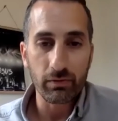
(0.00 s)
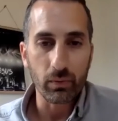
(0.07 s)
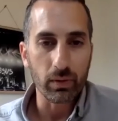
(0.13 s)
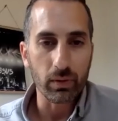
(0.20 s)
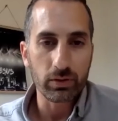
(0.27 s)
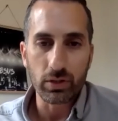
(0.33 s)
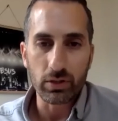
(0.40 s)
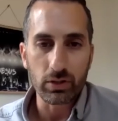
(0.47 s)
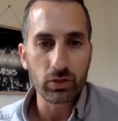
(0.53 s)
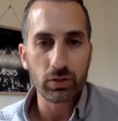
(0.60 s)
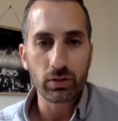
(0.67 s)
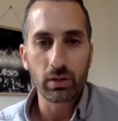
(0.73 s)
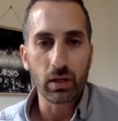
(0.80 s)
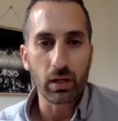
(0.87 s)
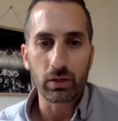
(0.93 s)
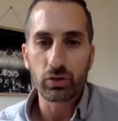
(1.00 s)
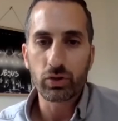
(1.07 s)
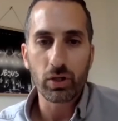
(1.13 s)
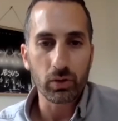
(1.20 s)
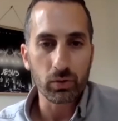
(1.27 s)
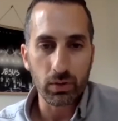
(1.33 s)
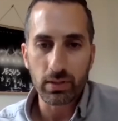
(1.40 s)
which is a
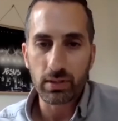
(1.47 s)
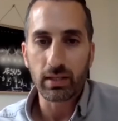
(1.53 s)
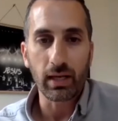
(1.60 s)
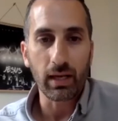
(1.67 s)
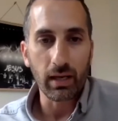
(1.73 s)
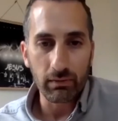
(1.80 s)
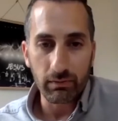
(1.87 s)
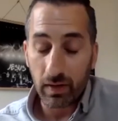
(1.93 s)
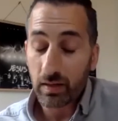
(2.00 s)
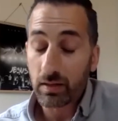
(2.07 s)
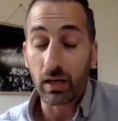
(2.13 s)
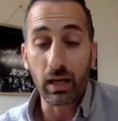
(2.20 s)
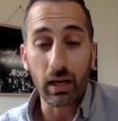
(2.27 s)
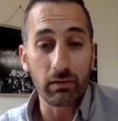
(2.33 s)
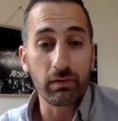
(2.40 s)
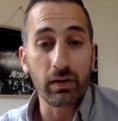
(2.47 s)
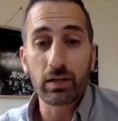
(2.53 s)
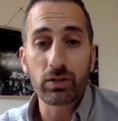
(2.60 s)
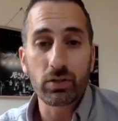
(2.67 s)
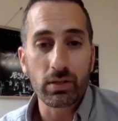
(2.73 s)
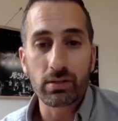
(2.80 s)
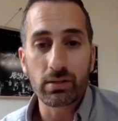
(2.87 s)
children's
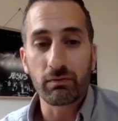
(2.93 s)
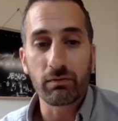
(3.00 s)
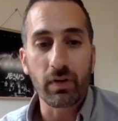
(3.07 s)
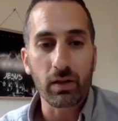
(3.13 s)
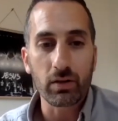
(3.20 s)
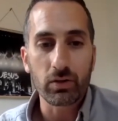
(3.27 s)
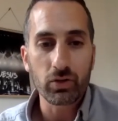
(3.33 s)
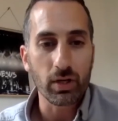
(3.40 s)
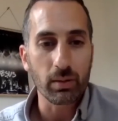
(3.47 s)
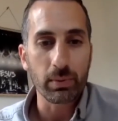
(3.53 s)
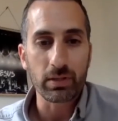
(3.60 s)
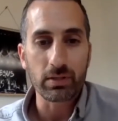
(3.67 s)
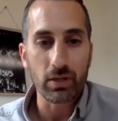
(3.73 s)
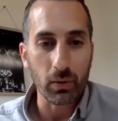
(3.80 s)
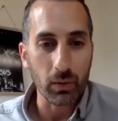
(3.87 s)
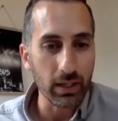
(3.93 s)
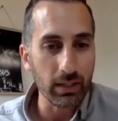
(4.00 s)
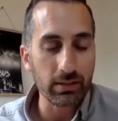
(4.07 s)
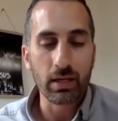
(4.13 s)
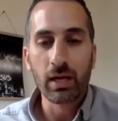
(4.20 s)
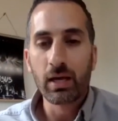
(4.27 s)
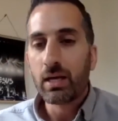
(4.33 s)
evangelism fellowship. And so
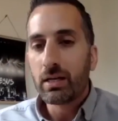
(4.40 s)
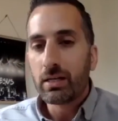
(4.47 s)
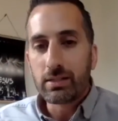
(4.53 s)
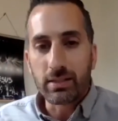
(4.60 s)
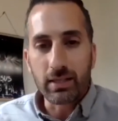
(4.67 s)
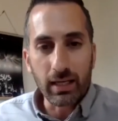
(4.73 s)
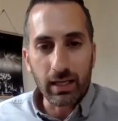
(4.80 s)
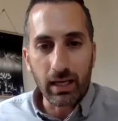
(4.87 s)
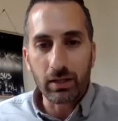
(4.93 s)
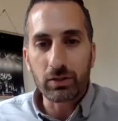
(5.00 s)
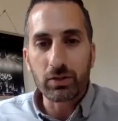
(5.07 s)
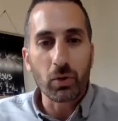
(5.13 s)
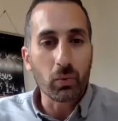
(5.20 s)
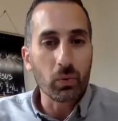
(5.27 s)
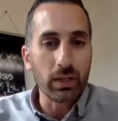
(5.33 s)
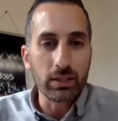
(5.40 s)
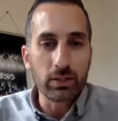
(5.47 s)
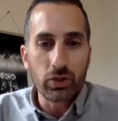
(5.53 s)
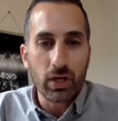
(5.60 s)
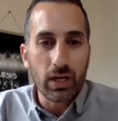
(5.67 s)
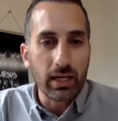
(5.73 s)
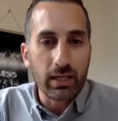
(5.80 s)
he's seeking to
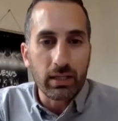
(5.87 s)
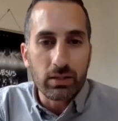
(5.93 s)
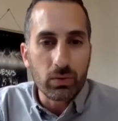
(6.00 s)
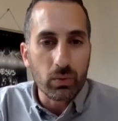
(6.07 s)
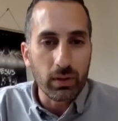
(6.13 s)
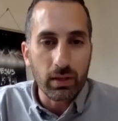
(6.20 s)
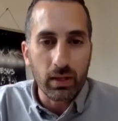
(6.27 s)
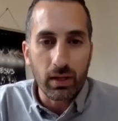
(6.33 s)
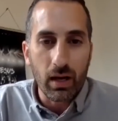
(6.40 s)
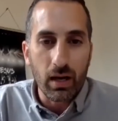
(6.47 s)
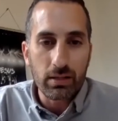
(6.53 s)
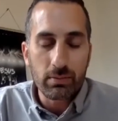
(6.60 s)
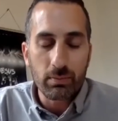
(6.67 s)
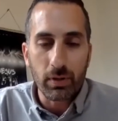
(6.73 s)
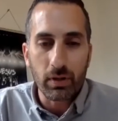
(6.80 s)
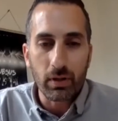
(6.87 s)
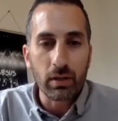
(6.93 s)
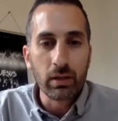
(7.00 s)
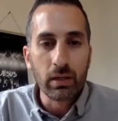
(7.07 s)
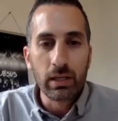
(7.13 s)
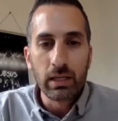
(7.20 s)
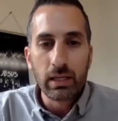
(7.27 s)
reach kids with the gospel
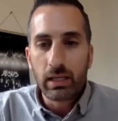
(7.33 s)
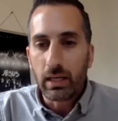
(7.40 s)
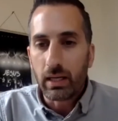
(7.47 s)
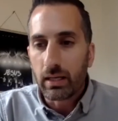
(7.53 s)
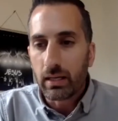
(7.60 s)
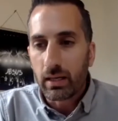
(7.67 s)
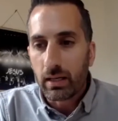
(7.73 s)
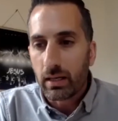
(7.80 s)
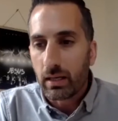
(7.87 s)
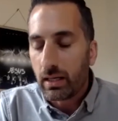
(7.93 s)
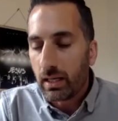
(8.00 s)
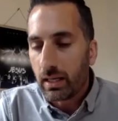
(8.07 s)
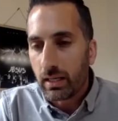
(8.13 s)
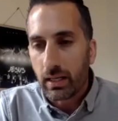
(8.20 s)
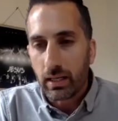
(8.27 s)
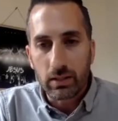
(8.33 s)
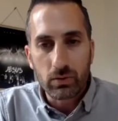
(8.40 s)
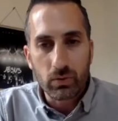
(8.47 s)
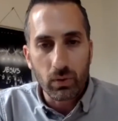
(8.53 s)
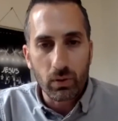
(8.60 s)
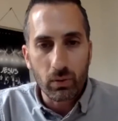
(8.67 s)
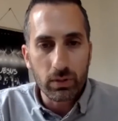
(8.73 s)
in
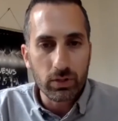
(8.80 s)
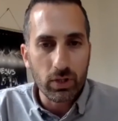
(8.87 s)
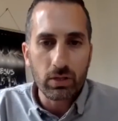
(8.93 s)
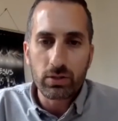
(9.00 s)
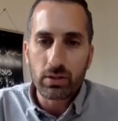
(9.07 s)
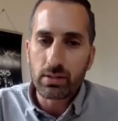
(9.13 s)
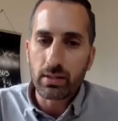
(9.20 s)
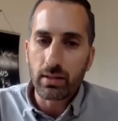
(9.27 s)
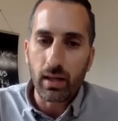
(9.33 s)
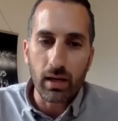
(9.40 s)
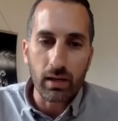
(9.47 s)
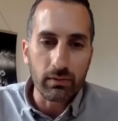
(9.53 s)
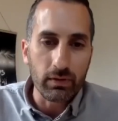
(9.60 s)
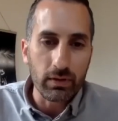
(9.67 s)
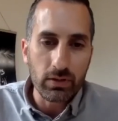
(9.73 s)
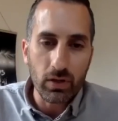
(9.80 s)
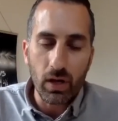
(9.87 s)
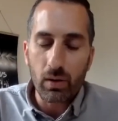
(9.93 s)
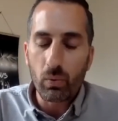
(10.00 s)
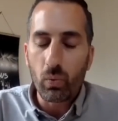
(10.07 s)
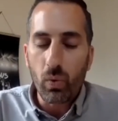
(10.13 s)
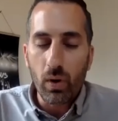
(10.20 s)
Israel, which I just love. And so
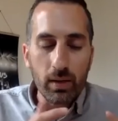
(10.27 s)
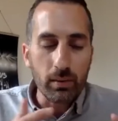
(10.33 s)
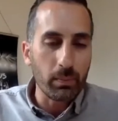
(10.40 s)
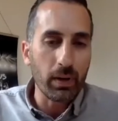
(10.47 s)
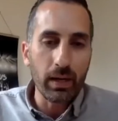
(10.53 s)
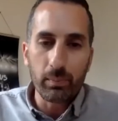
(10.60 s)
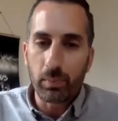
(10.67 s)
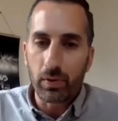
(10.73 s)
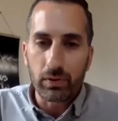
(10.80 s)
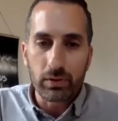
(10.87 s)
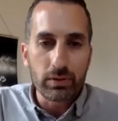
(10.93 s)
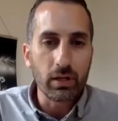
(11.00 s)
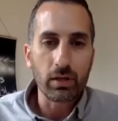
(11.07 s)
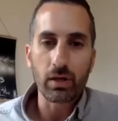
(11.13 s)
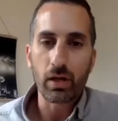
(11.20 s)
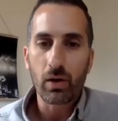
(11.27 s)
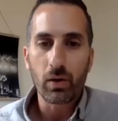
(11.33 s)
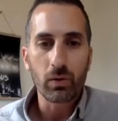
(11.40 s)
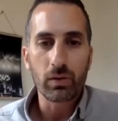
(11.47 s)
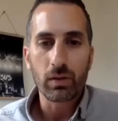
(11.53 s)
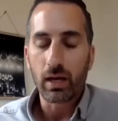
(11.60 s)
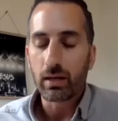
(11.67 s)
I want people to
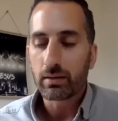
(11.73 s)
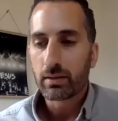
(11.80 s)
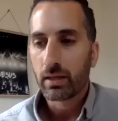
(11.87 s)
know that